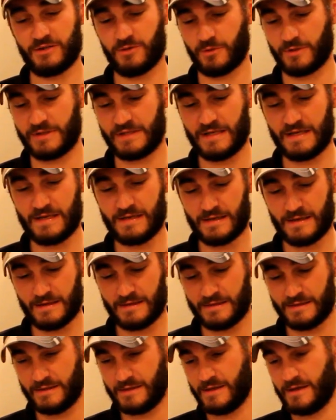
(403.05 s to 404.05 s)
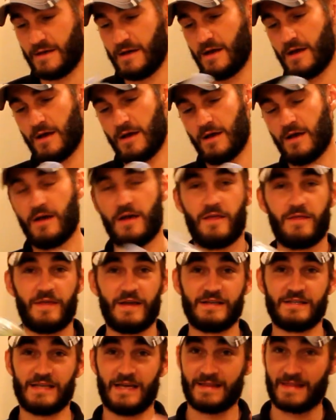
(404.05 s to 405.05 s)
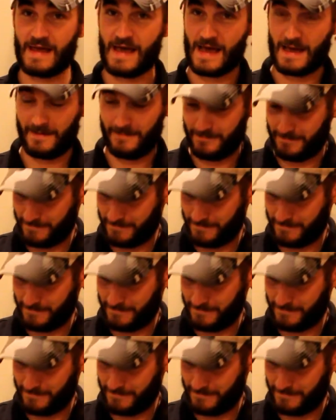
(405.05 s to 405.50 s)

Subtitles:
tortillas, things like that.